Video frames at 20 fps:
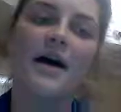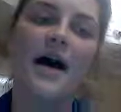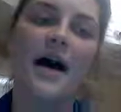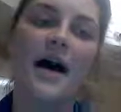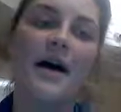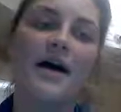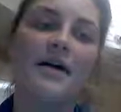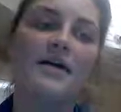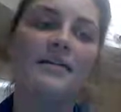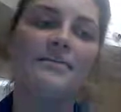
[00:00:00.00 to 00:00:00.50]

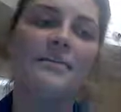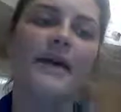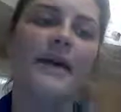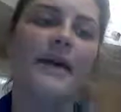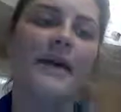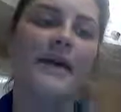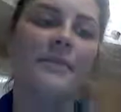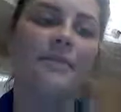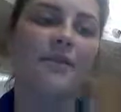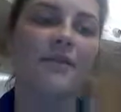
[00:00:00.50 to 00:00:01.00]
and
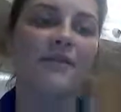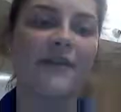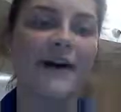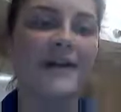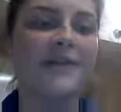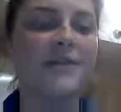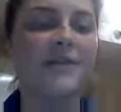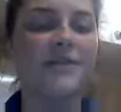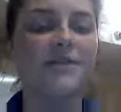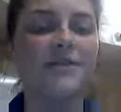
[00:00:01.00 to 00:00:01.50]
it
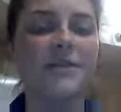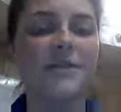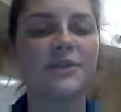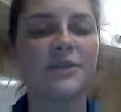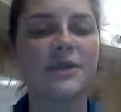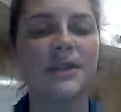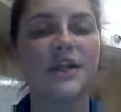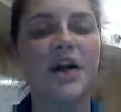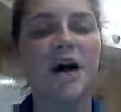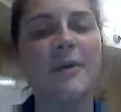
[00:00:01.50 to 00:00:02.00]
provides students
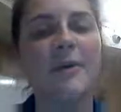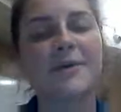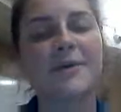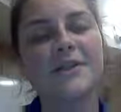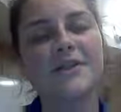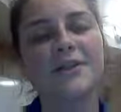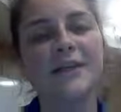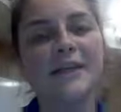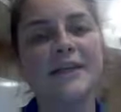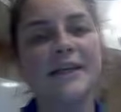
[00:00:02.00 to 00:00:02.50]
with an
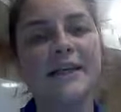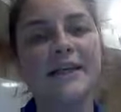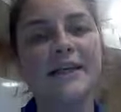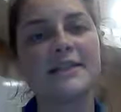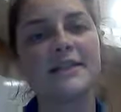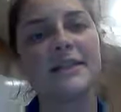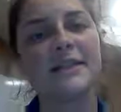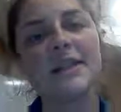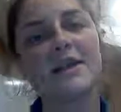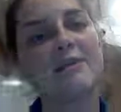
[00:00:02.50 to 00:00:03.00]
opportunity
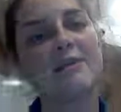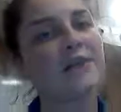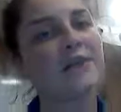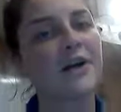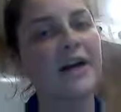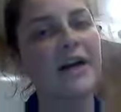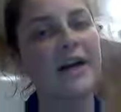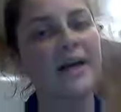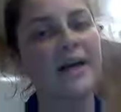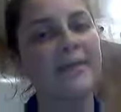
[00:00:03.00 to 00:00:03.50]
to love
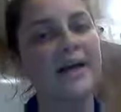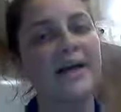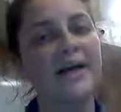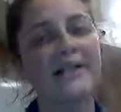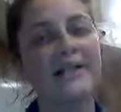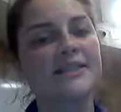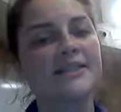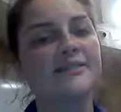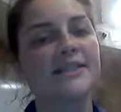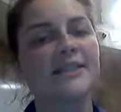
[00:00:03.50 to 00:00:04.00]
learning
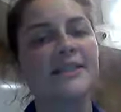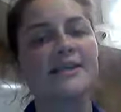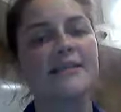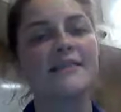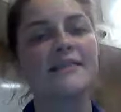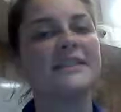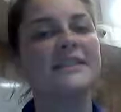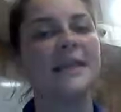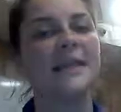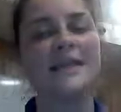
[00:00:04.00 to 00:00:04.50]
because of the
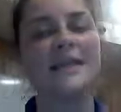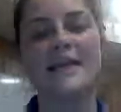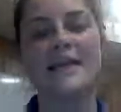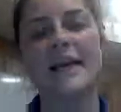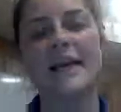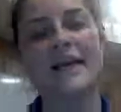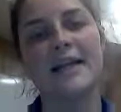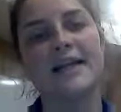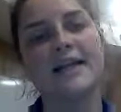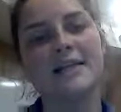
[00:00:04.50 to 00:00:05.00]

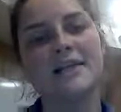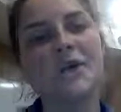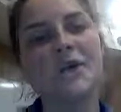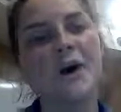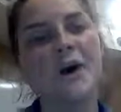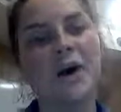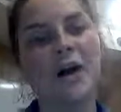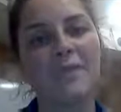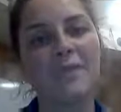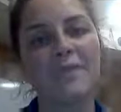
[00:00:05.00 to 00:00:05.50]
facilitating that's
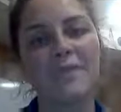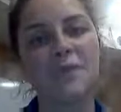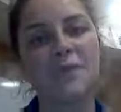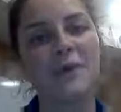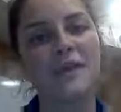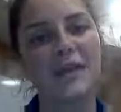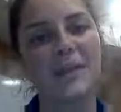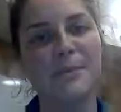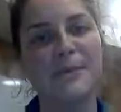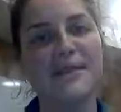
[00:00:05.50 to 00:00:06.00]
going on
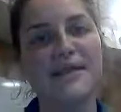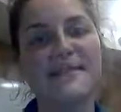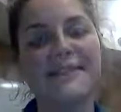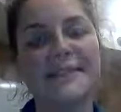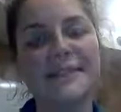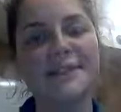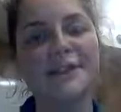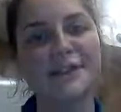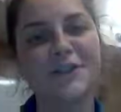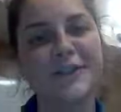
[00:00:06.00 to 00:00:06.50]
between them and that
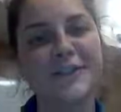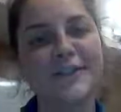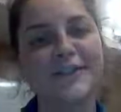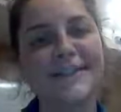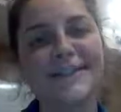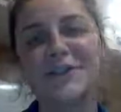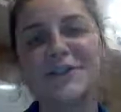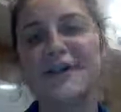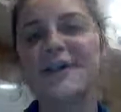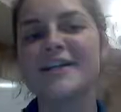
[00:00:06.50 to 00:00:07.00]
teacher that
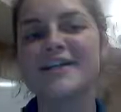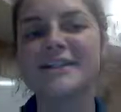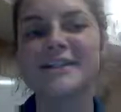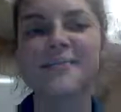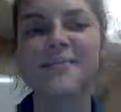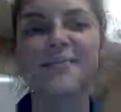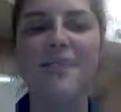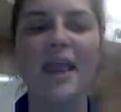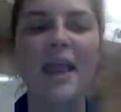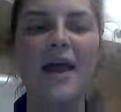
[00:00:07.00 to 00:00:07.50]
they trust.
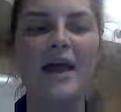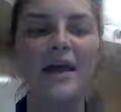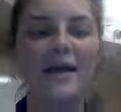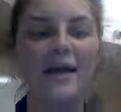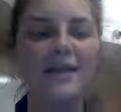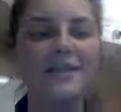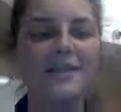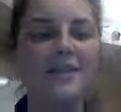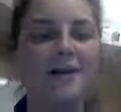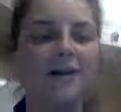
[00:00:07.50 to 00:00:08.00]

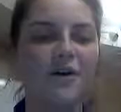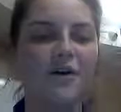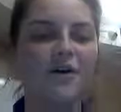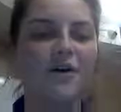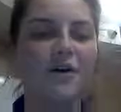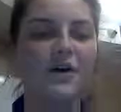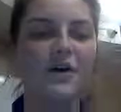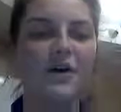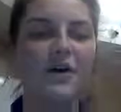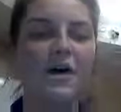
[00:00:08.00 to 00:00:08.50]

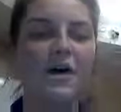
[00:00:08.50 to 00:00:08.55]
So